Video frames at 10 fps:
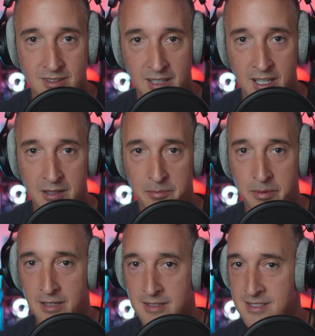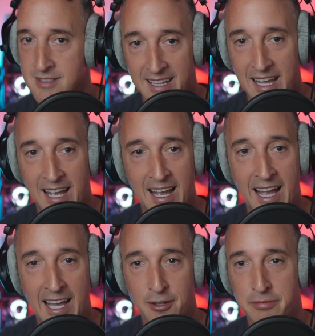uh, because
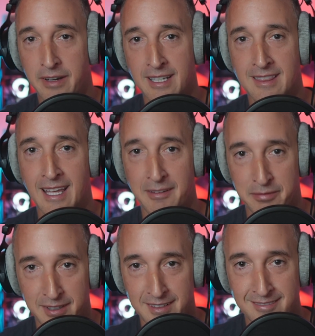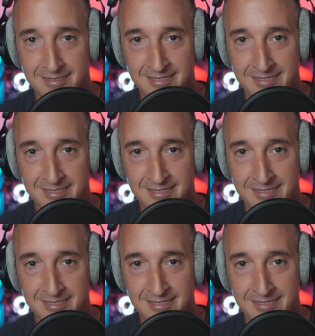I don't find it that fun.